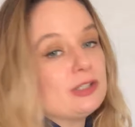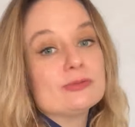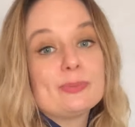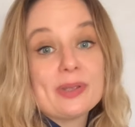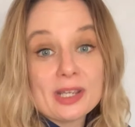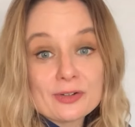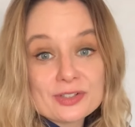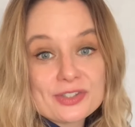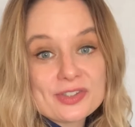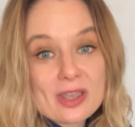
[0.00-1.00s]
repair
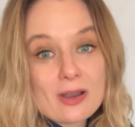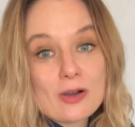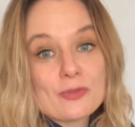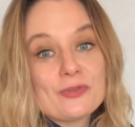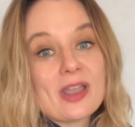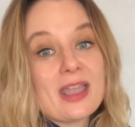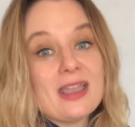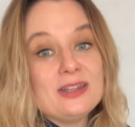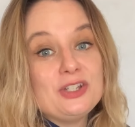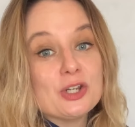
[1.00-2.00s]
itself
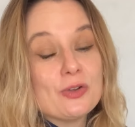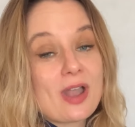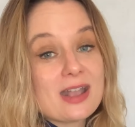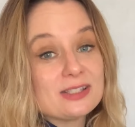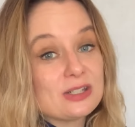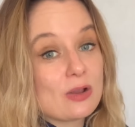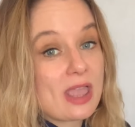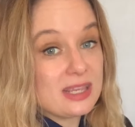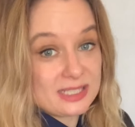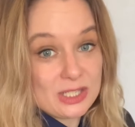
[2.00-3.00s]
and, you know, as an
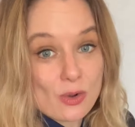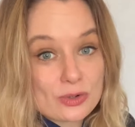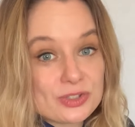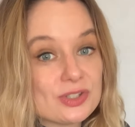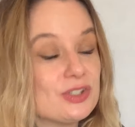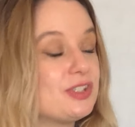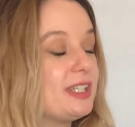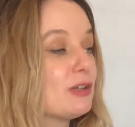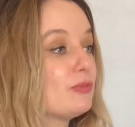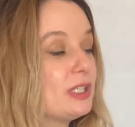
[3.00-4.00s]
antioxidant to
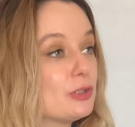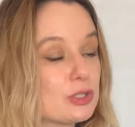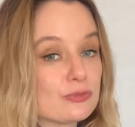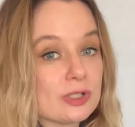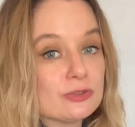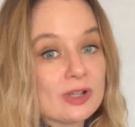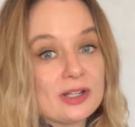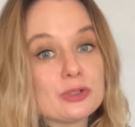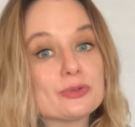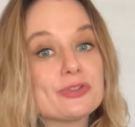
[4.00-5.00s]
get rid of those free
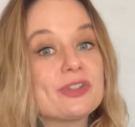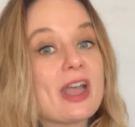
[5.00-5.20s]
radicals, to